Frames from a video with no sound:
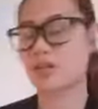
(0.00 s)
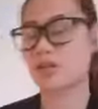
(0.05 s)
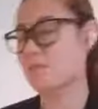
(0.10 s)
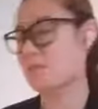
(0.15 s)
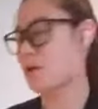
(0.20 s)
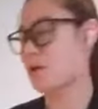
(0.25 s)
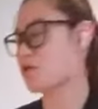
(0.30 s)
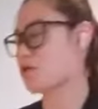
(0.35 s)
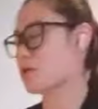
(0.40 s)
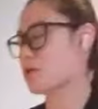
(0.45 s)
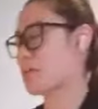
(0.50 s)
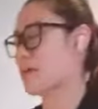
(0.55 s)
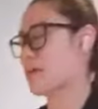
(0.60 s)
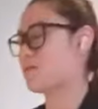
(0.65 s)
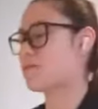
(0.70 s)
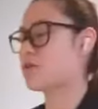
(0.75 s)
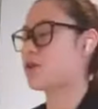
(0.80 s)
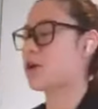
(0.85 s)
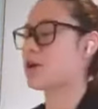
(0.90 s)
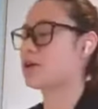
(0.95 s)
the margins
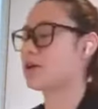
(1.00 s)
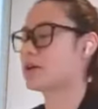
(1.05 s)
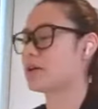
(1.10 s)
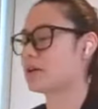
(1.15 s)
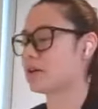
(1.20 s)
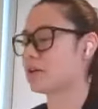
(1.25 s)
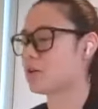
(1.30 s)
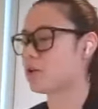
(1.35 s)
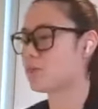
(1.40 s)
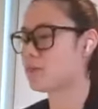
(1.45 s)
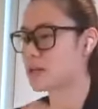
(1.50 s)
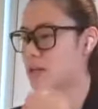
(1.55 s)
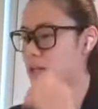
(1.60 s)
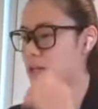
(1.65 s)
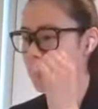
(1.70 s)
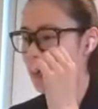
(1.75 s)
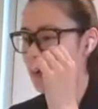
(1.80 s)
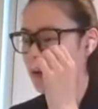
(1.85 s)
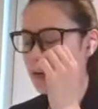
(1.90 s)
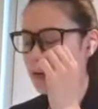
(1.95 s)
have gotten a little bit
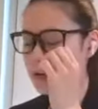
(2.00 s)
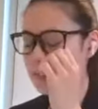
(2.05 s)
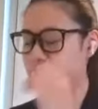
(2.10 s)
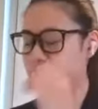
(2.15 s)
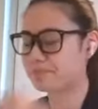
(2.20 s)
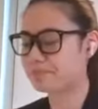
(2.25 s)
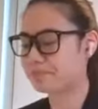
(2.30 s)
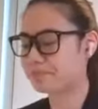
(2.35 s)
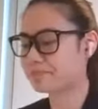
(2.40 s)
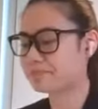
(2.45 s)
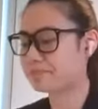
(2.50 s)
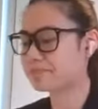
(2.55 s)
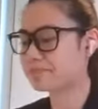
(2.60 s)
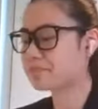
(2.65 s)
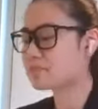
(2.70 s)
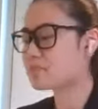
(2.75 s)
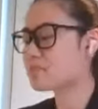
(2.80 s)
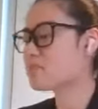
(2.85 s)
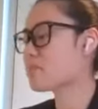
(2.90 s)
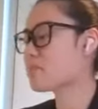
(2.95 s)
smaller.
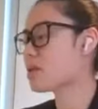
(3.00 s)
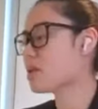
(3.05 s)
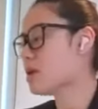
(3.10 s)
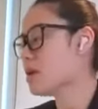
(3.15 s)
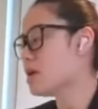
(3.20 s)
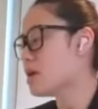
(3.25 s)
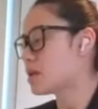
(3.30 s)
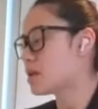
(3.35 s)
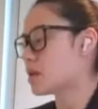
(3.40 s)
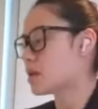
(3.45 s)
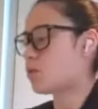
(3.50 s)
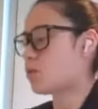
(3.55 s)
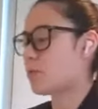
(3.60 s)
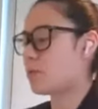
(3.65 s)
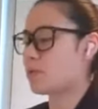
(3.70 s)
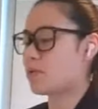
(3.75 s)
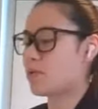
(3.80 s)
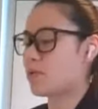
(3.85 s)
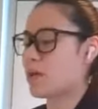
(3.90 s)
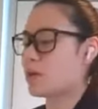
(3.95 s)
So
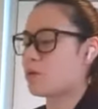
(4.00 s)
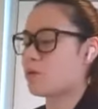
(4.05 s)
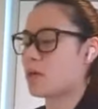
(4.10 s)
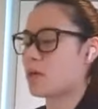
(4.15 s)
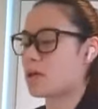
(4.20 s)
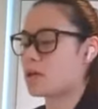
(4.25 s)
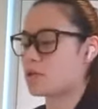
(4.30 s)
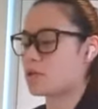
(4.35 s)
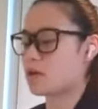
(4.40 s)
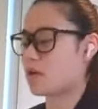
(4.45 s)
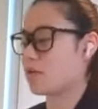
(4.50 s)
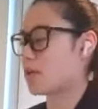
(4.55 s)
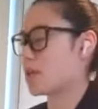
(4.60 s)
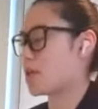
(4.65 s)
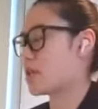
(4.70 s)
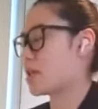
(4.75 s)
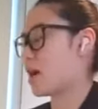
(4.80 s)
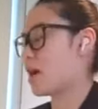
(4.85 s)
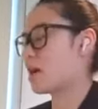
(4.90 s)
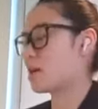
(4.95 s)
we'll put that away on the
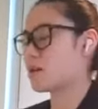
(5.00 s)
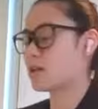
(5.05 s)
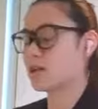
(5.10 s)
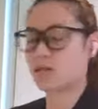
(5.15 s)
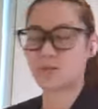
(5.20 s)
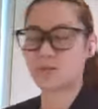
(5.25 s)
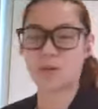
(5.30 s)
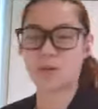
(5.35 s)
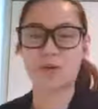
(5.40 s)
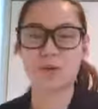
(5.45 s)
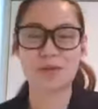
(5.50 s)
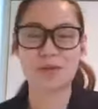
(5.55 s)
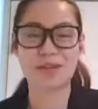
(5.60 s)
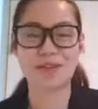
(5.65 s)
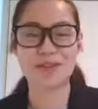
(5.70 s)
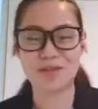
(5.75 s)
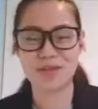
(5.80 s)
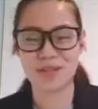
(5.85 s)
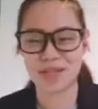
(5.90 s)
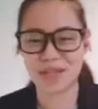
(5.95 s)
side because we will be
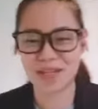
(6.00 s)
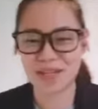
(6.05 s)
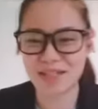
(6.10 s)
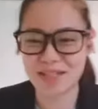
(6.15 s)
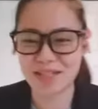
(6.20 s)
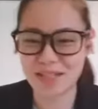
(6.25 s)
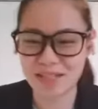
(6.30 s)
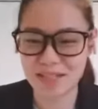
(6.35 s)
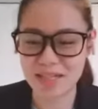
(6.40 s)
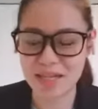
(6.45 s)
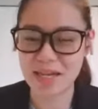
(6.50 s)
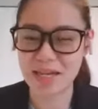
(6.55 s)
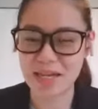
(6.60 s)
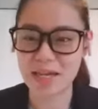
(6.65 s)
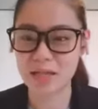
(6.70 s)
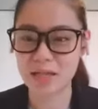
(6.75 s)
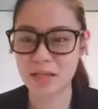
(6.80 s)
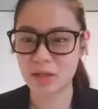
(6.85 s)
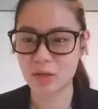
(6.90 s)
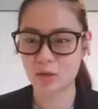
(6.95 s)
using it today
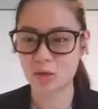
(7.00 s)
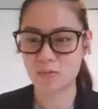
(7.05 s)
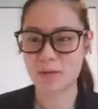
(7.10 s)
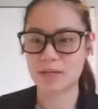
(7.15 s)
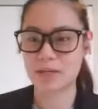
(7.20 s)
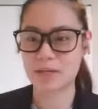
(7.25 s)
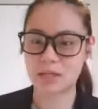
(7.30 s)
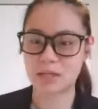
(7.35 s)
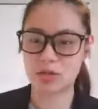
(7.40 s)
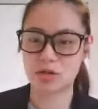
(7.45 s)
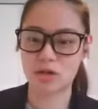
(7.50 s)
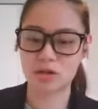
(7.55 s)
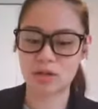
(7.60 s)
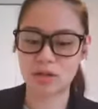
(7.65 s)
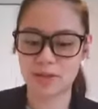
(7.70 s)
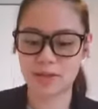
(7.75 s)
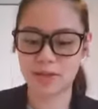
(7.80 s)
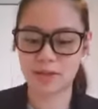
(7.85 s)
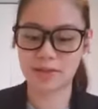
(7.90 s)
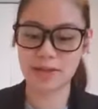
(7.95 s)
a little bit later on
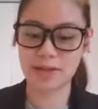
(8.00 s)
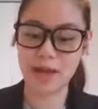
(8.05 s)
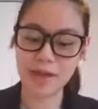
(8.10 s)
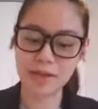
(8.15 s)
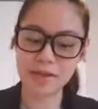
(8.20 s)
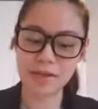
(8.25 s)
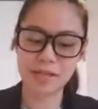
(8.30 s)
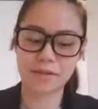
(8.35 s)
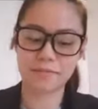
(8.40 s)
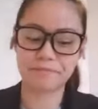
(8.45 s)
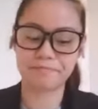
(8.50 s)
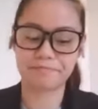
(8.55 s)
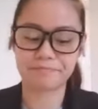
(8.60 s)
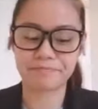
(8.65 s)
in the class.